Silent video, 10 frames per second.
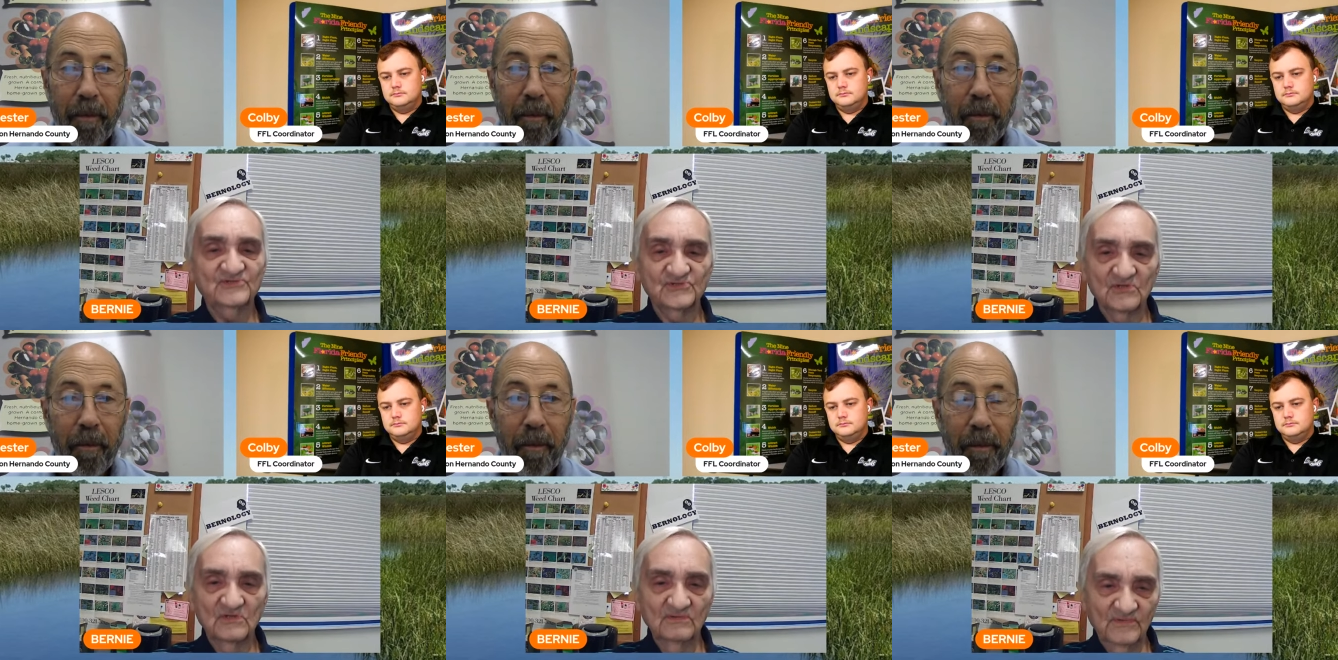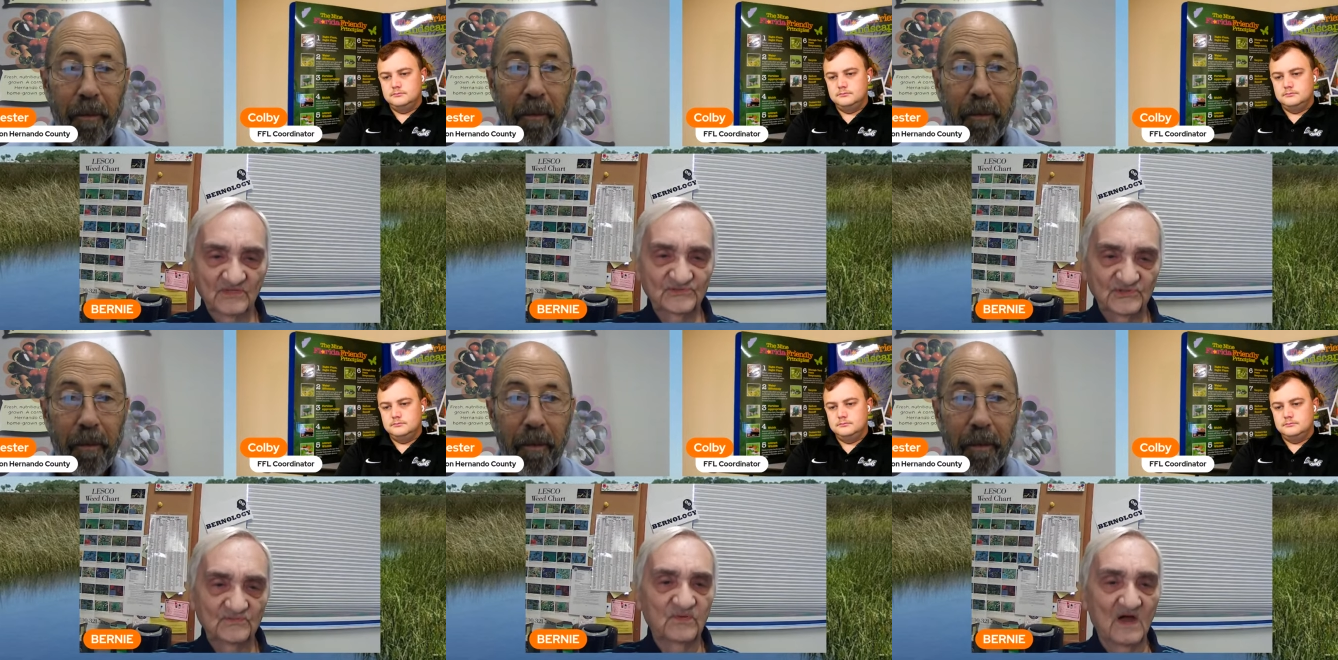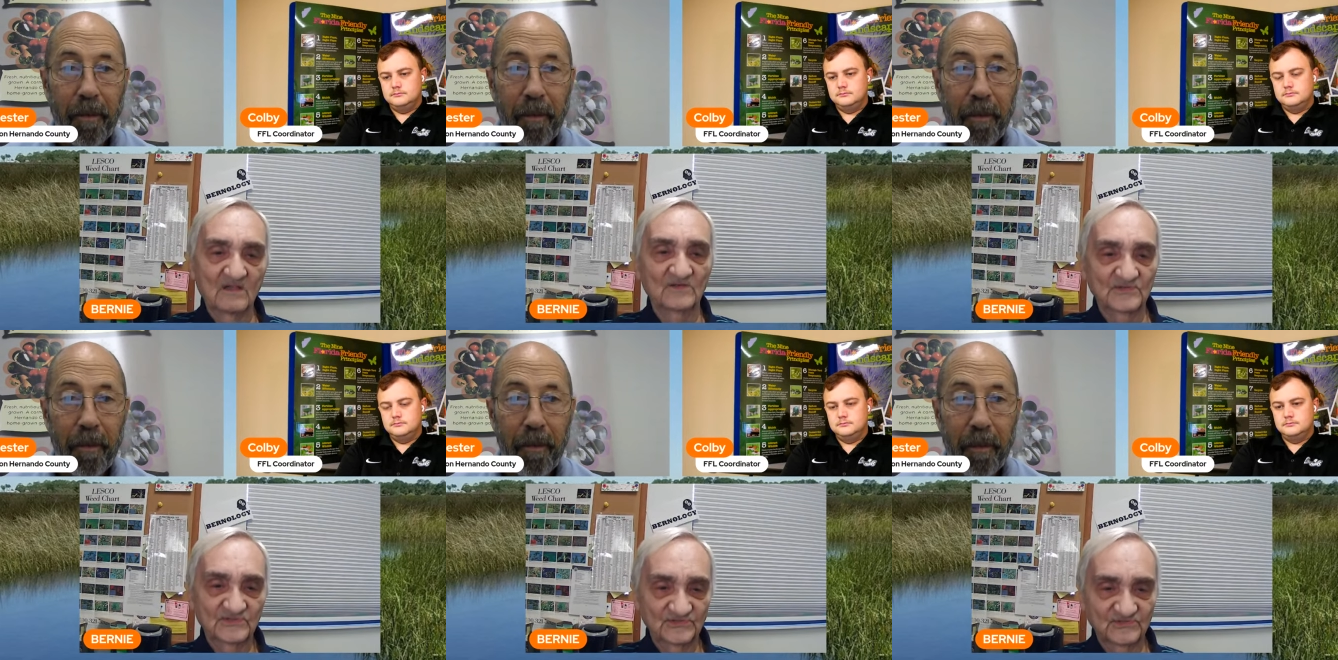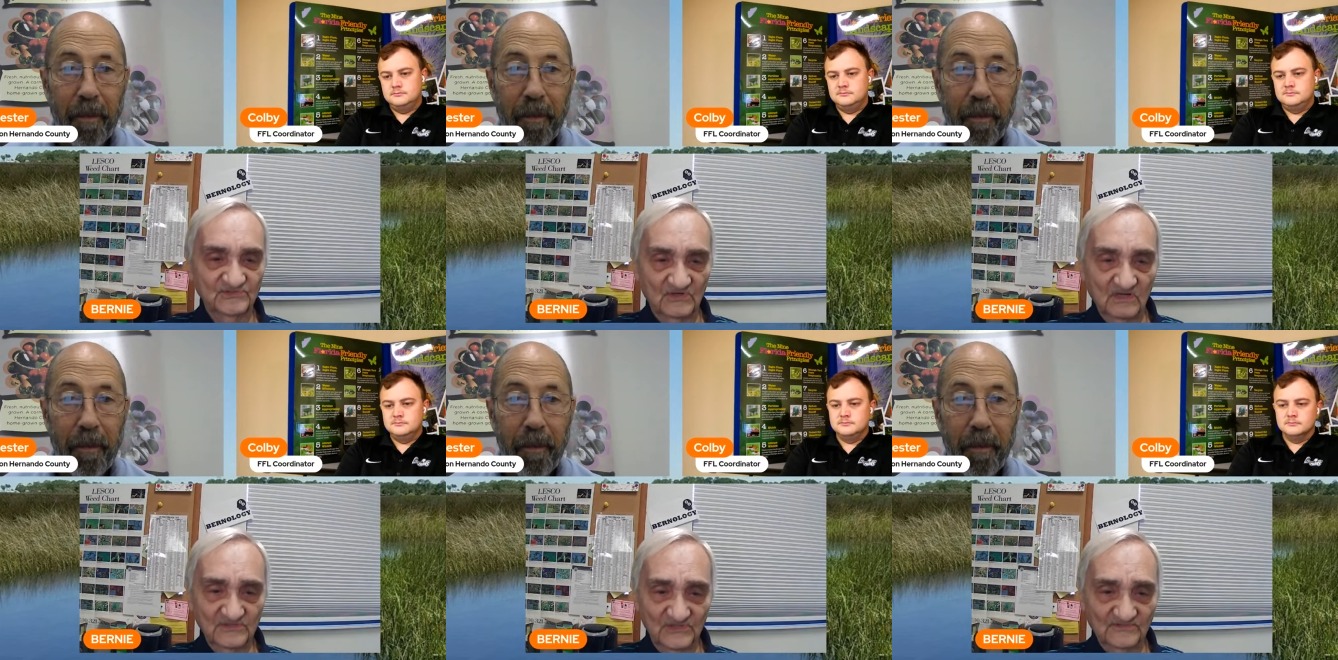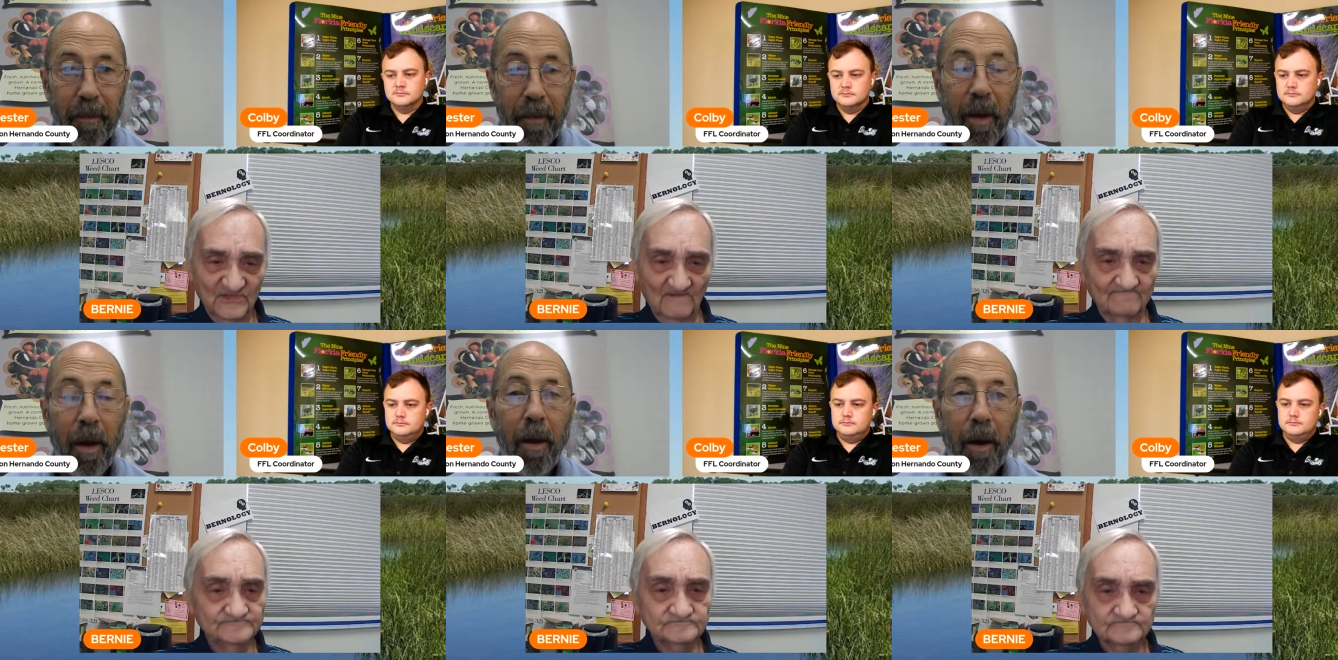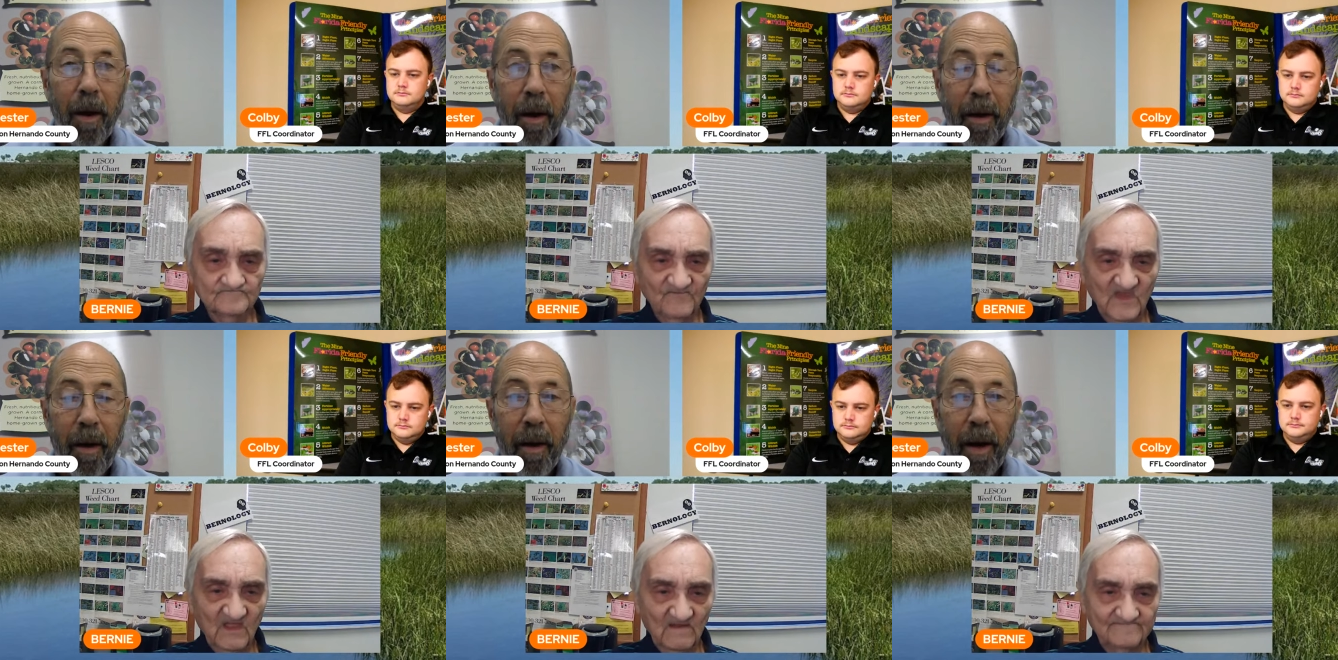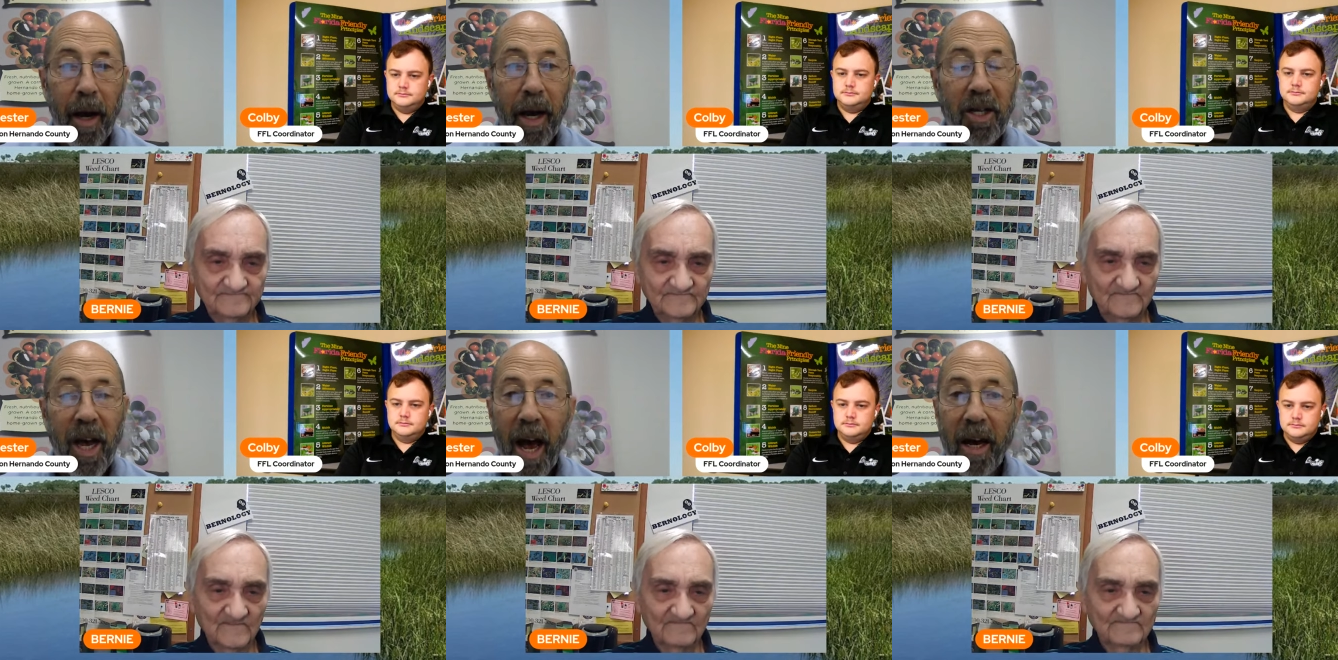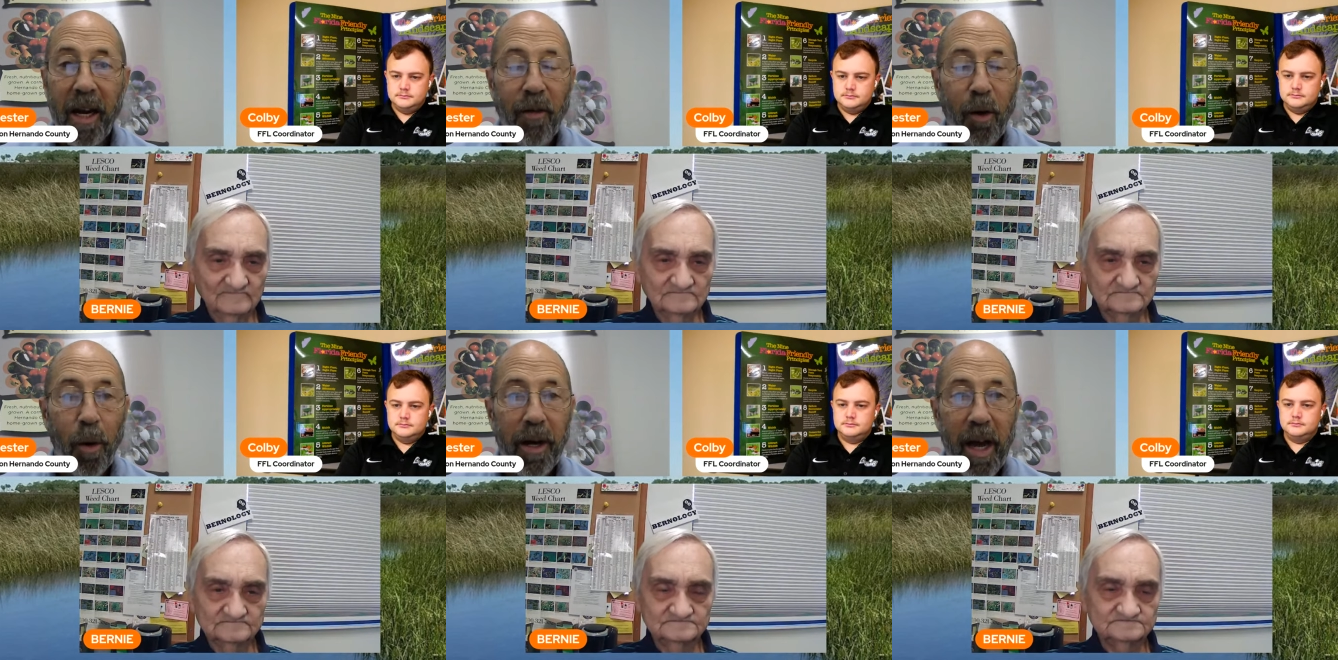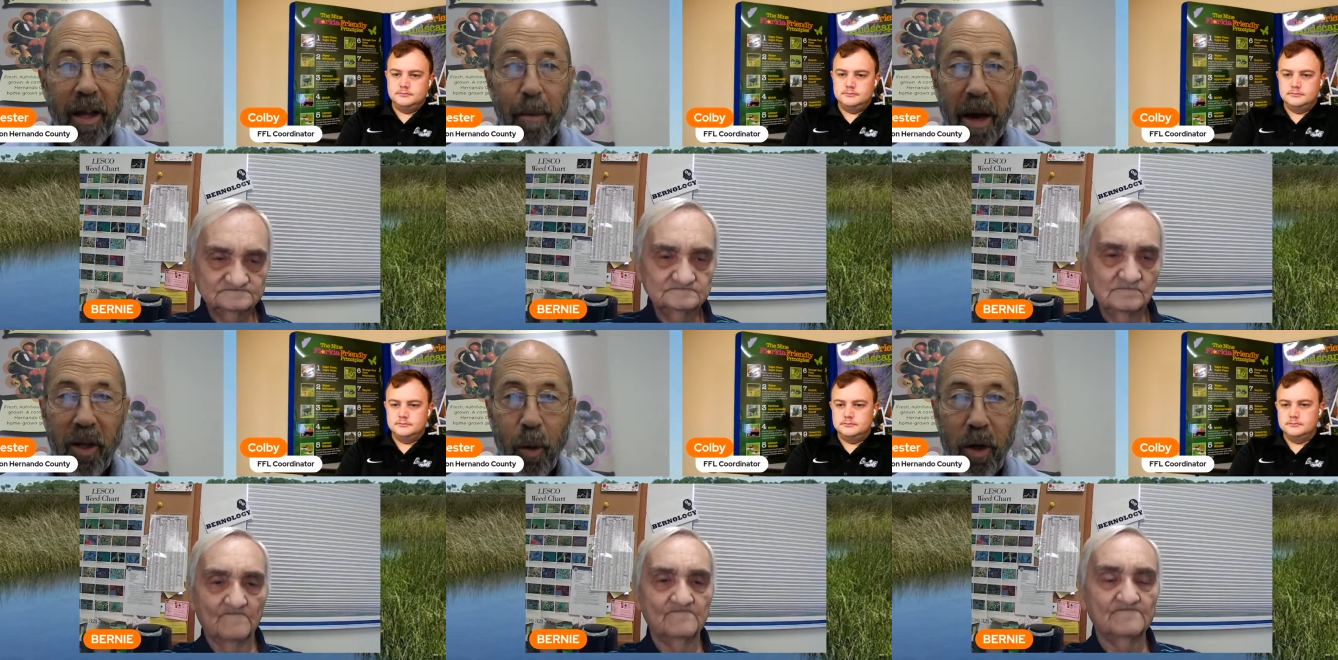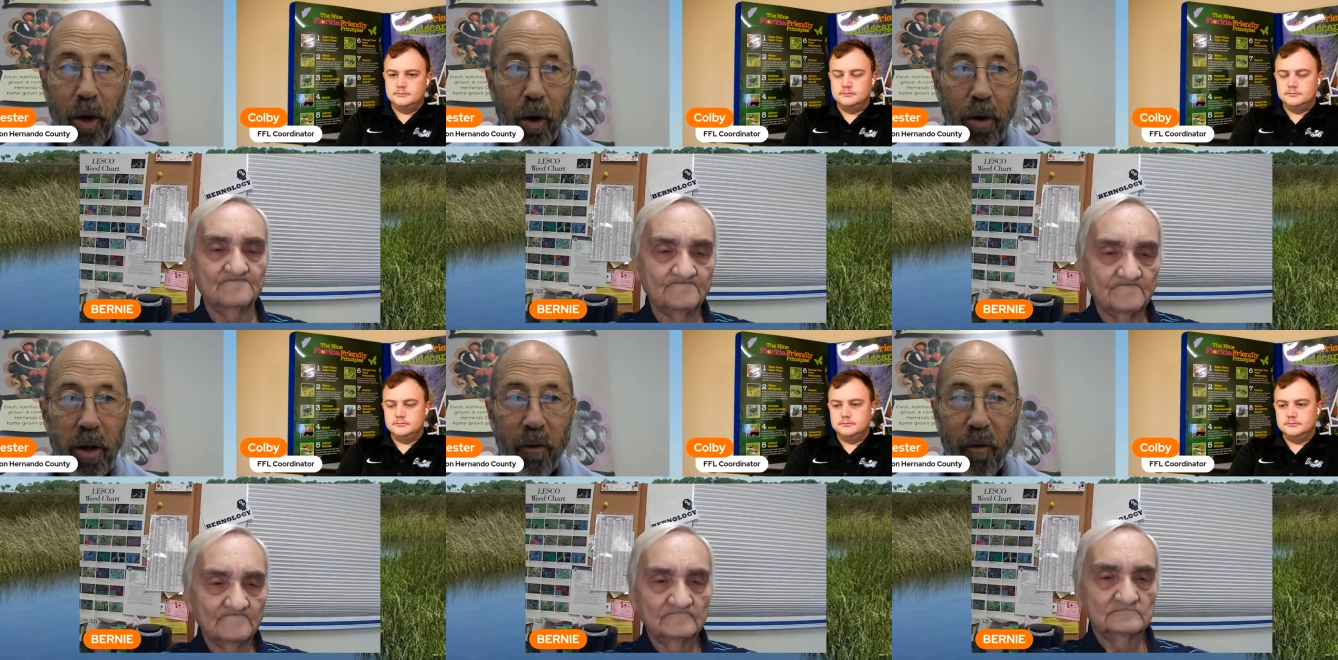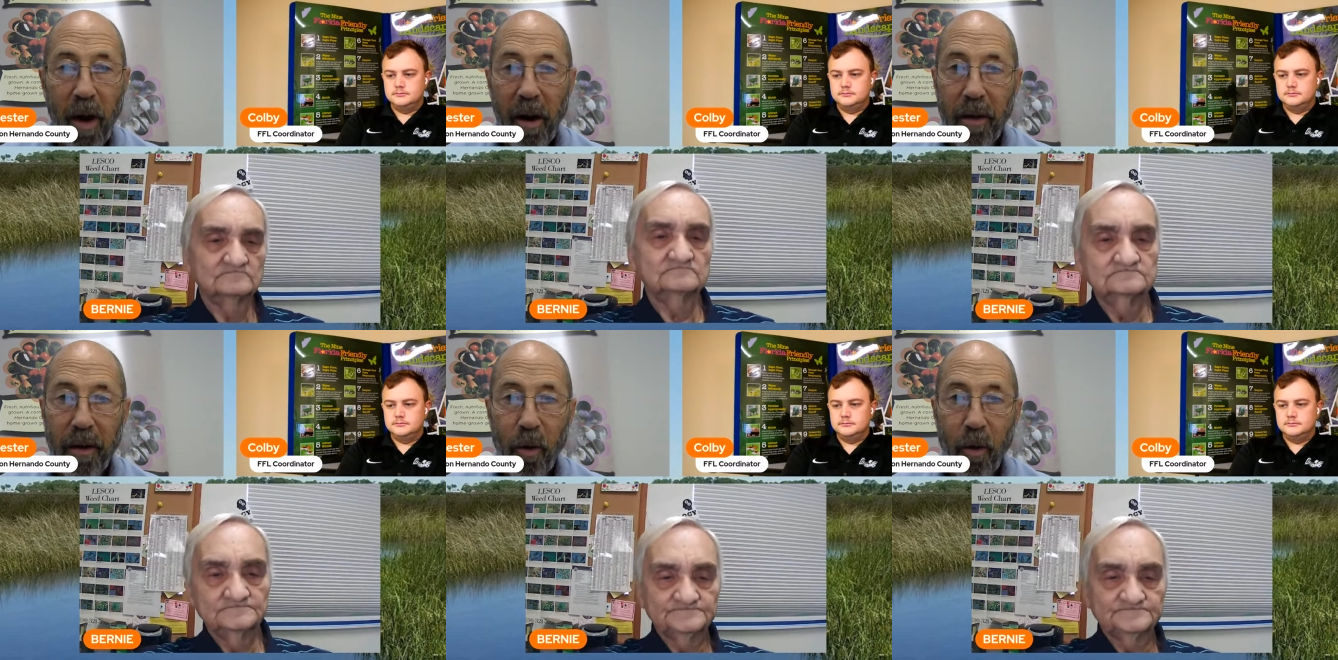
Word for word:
Speaker 1: sure that you follow those instructions.
Speaker 2: Exactly. If you want to get the best results, follow the